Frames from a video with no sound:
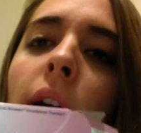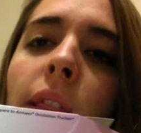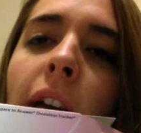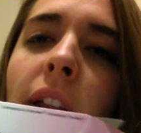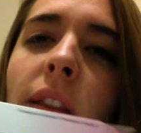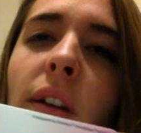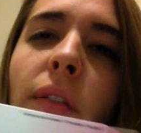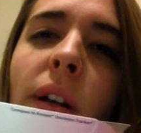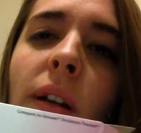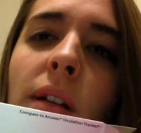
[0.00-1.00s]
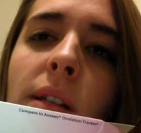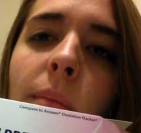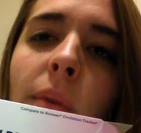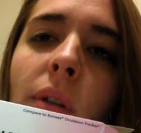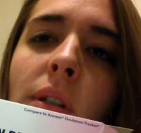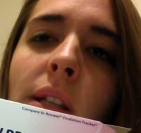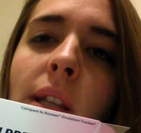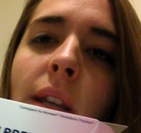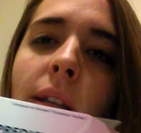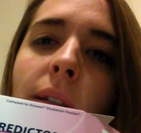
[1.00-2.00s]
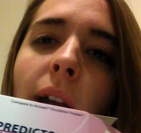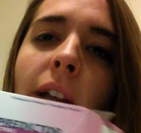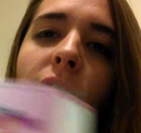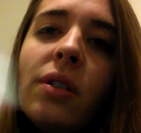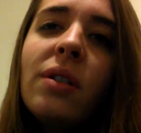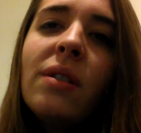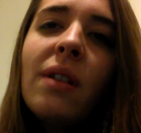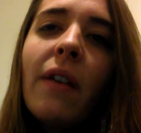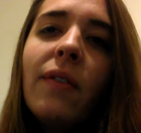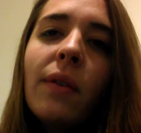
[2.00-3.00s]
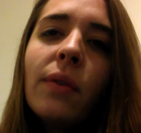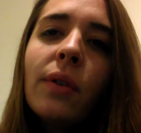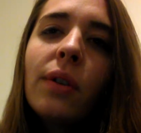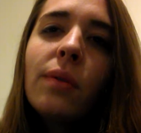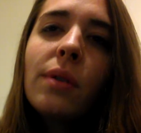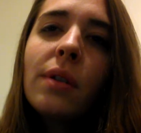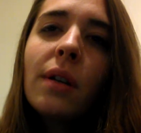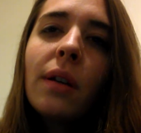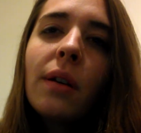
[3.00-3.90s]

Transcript: They're very similar to these. I've never used